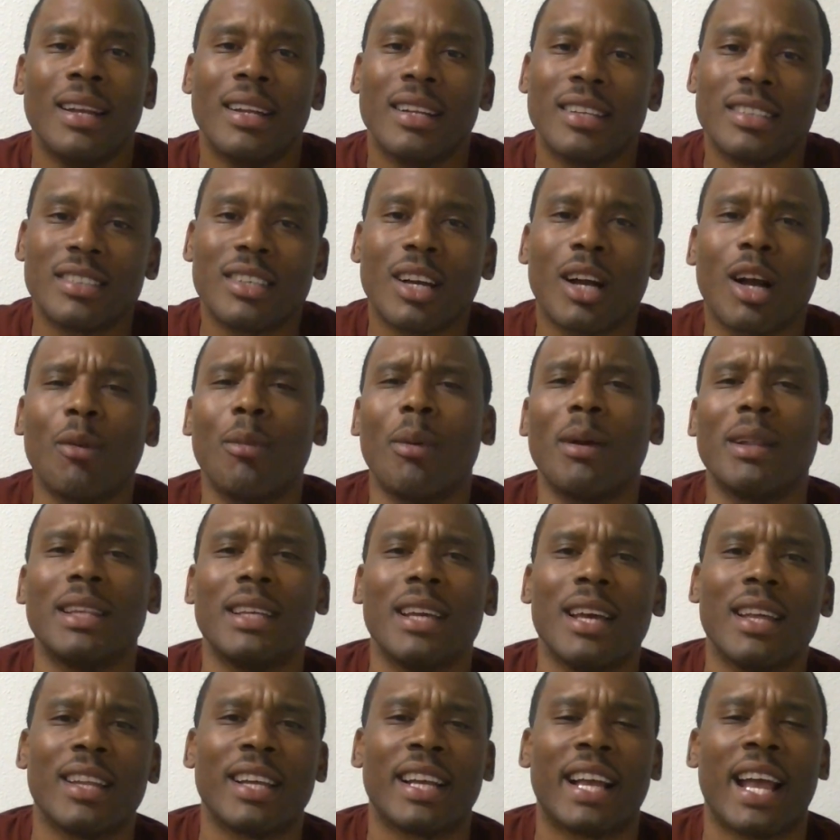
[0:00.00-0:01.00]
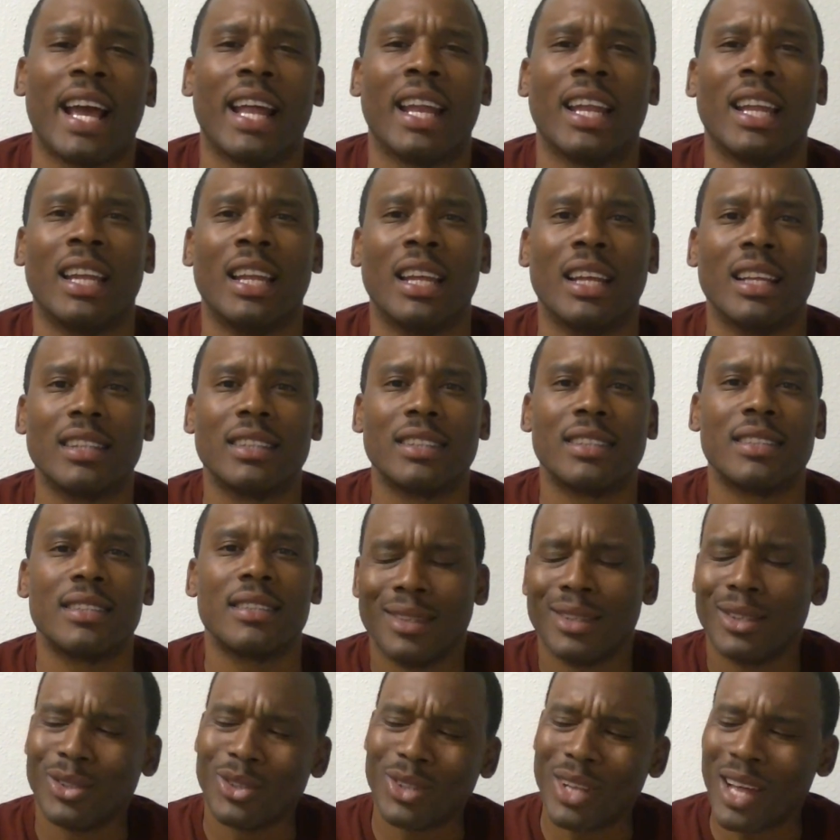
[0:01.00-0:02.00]
Let's talk about the other
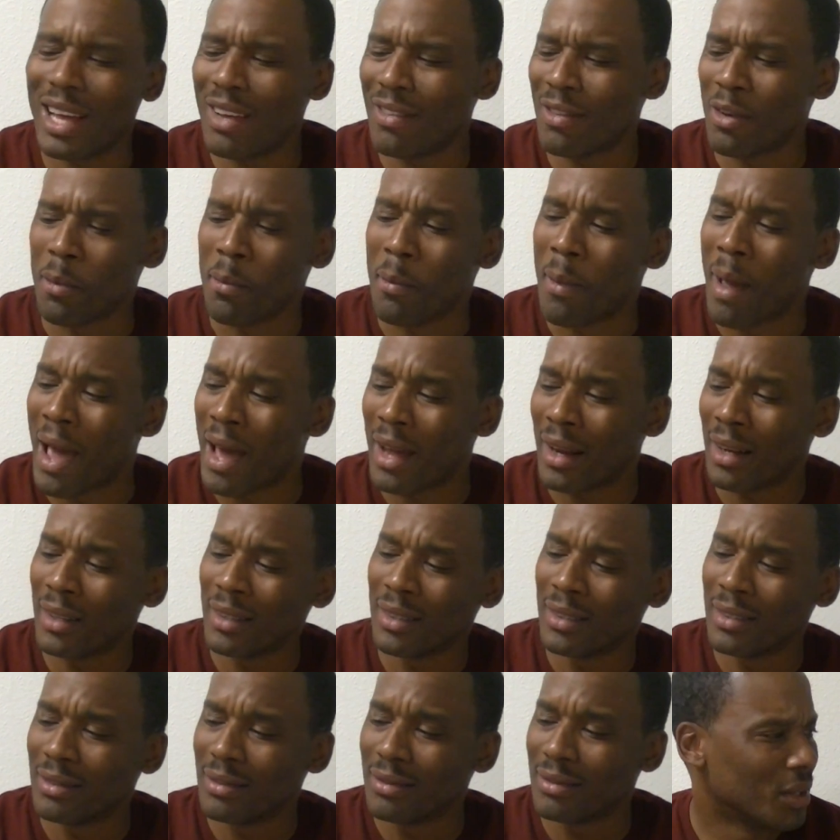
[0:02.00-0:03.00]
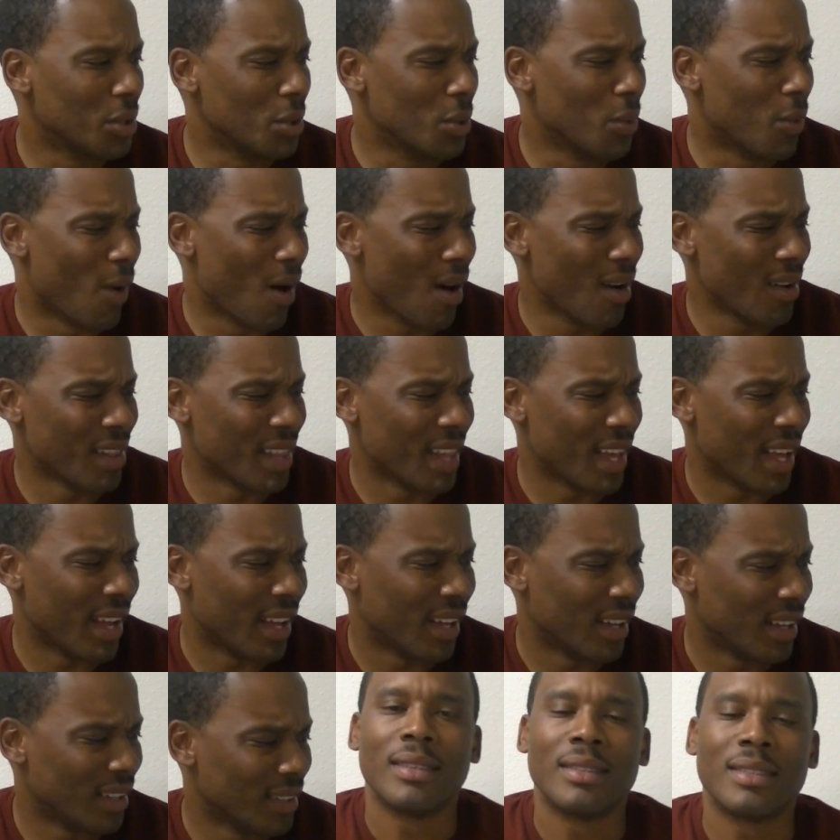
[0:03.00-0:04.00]
candidates. Do they even matter? Who are
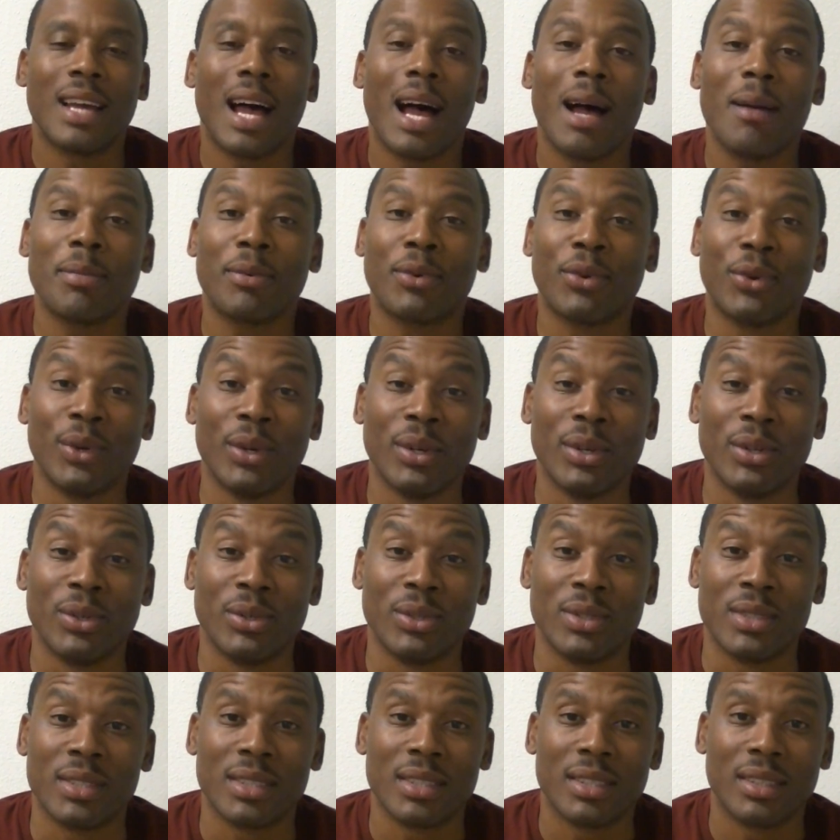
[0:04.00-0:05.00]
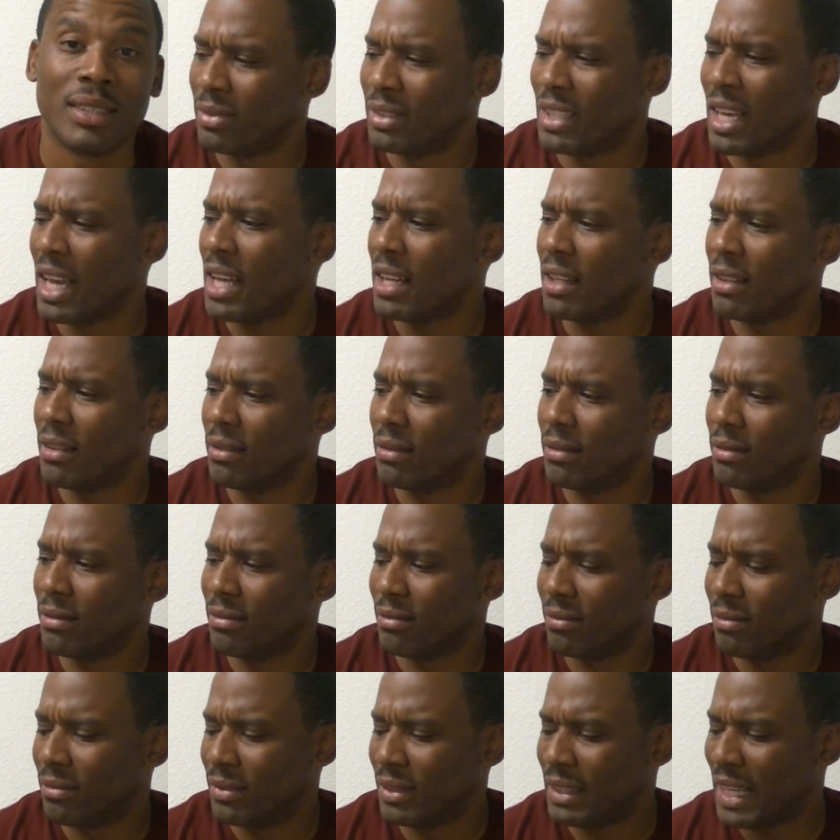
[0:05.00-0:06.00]
they? Tom Cruise.
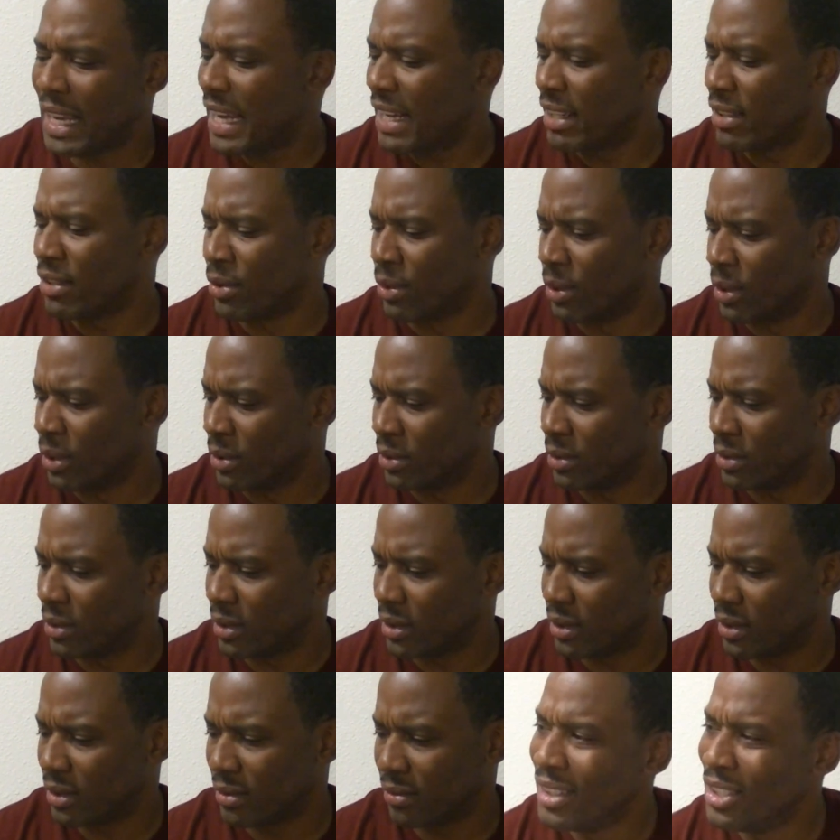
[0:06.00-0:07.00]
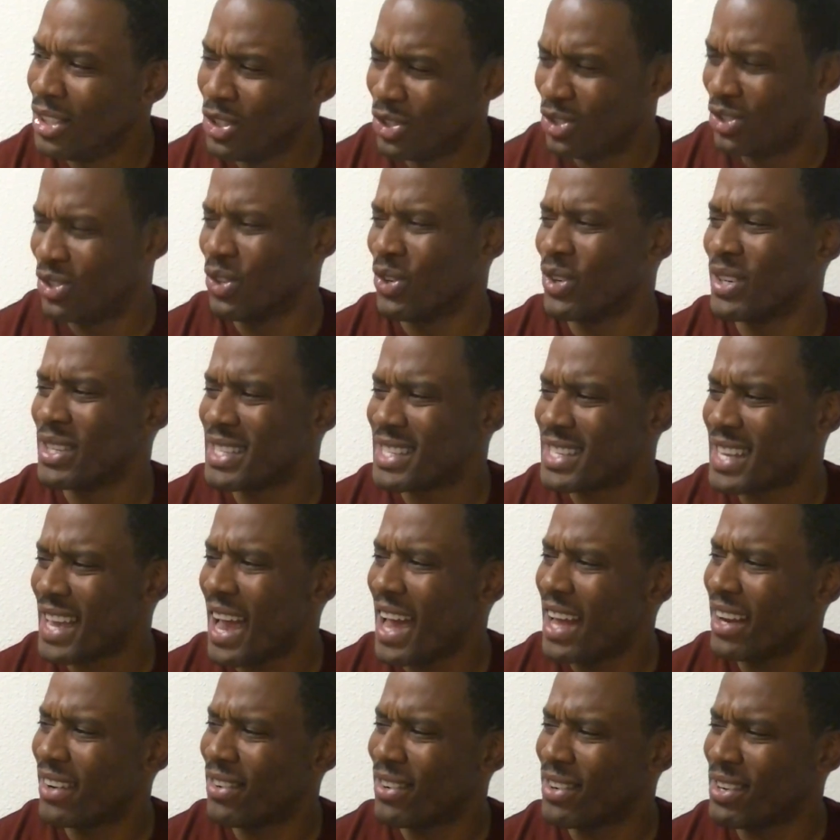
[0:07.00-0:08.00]
Ted Cruz. You sure it's
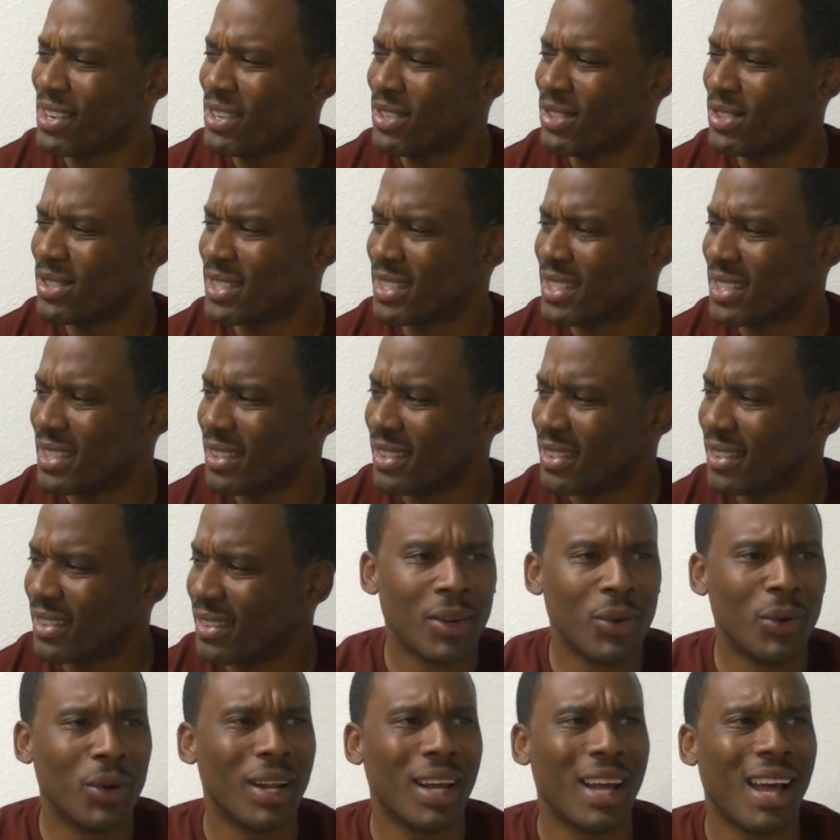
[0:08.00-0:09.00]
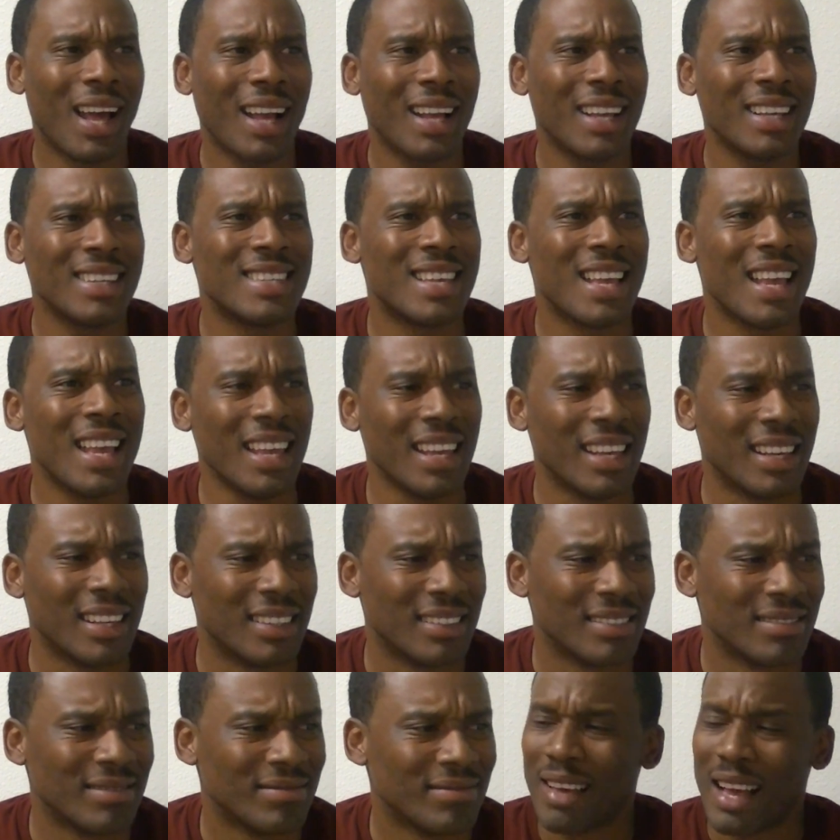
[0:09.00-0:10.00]
Ted Cruz? Who the heck is
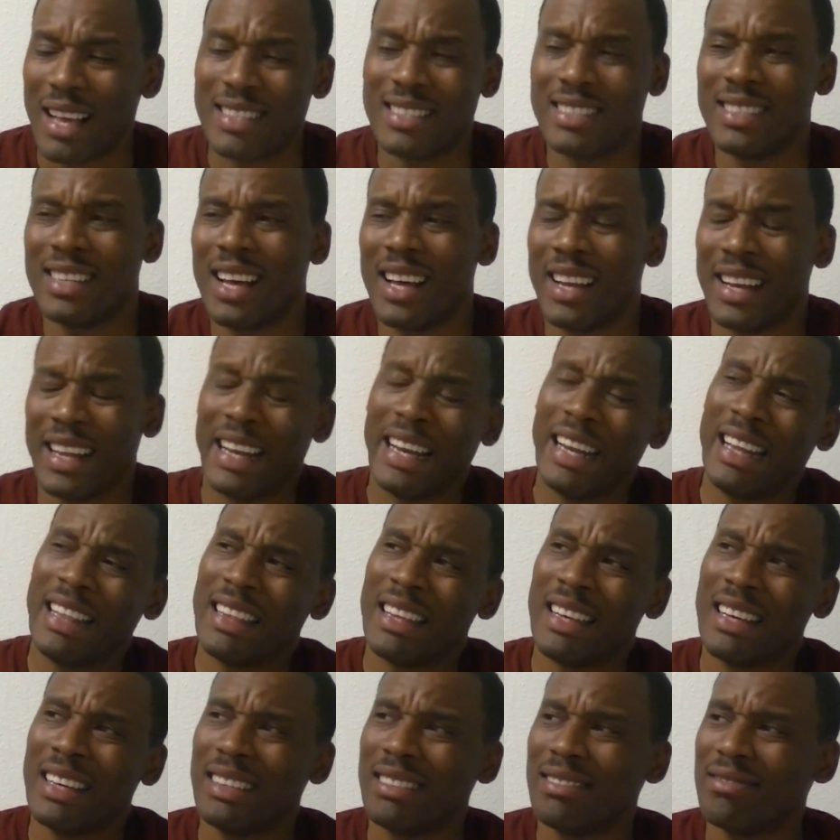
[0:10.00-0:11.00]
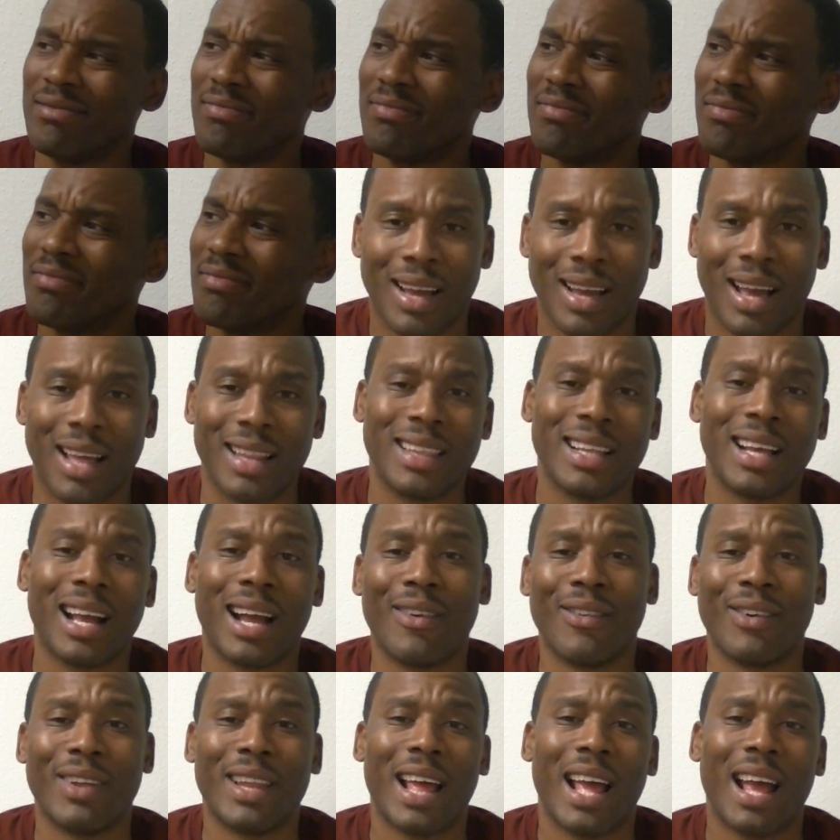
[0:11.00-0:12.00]
he? Has he done anything? I think
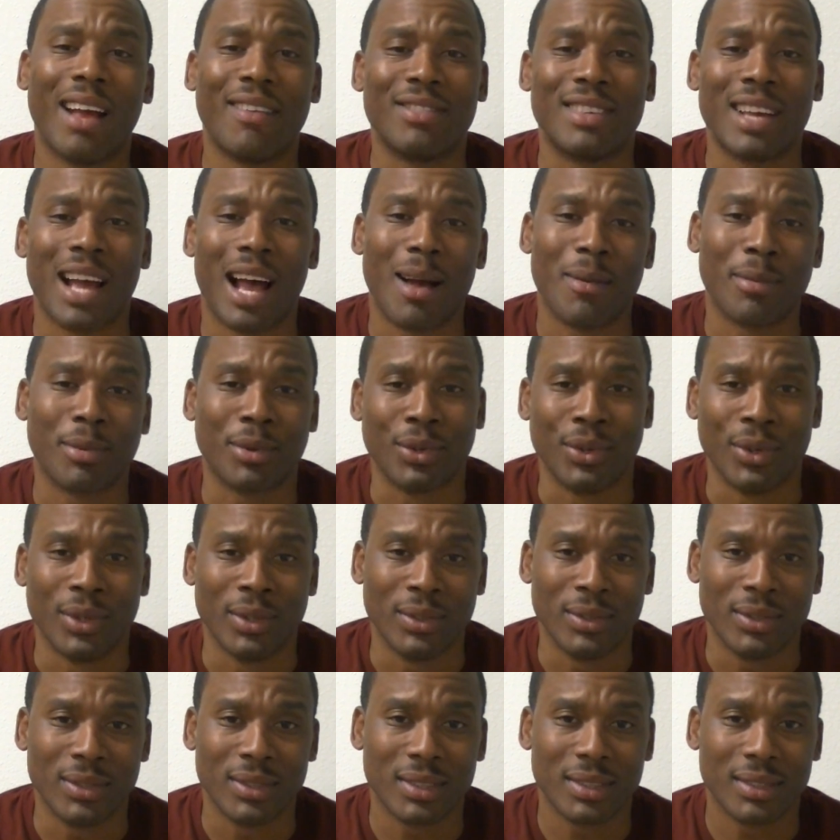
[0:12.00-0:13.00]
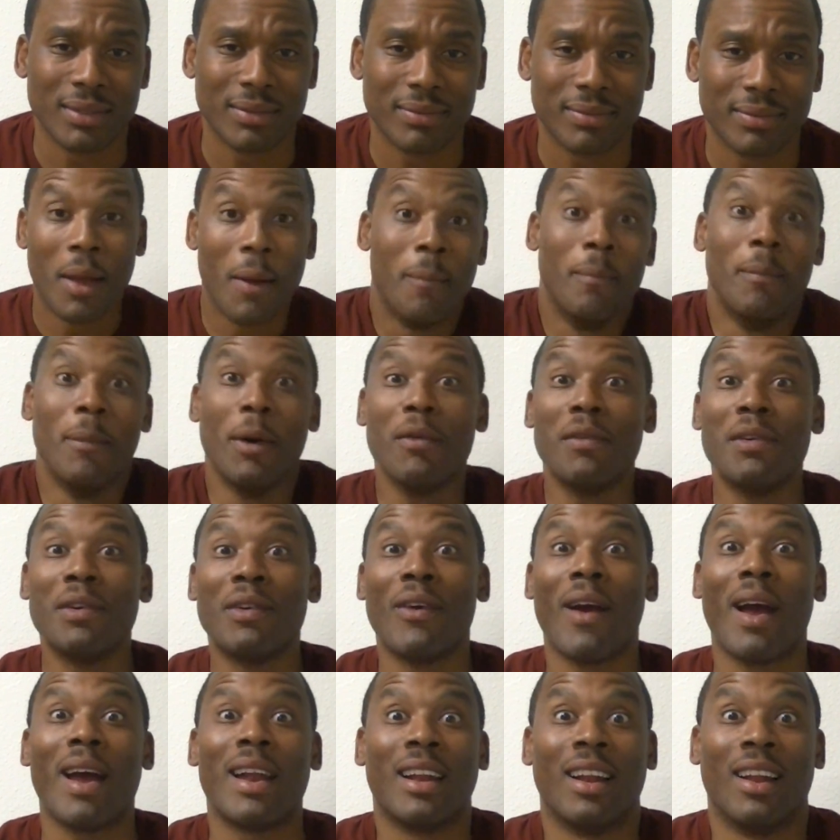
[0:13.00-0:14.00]
I really have Tom Cruise.
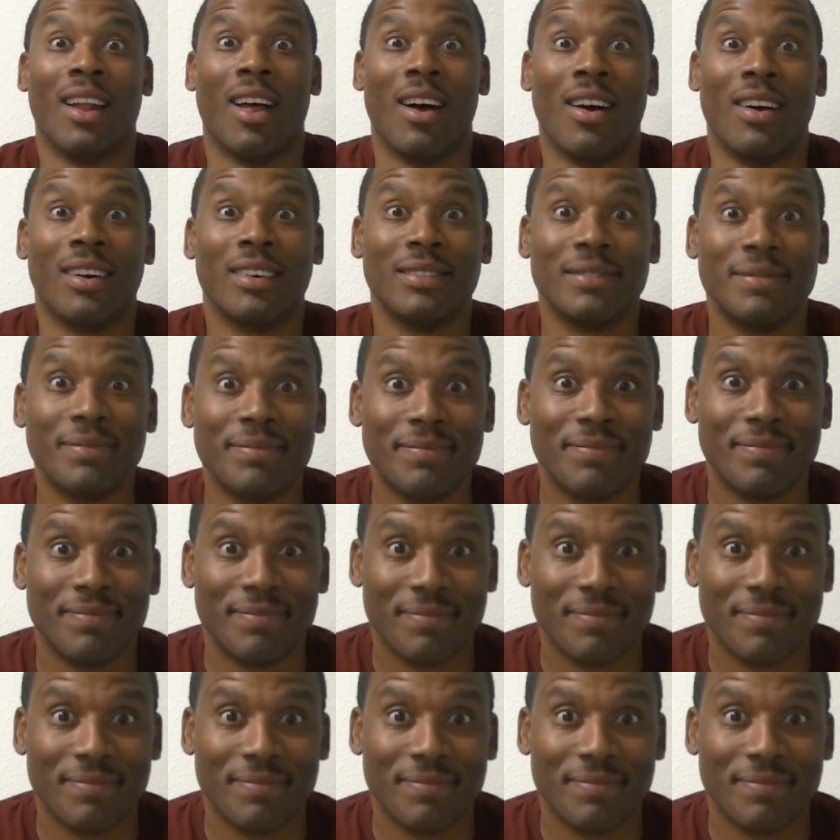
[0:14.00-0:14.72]
Moving right along.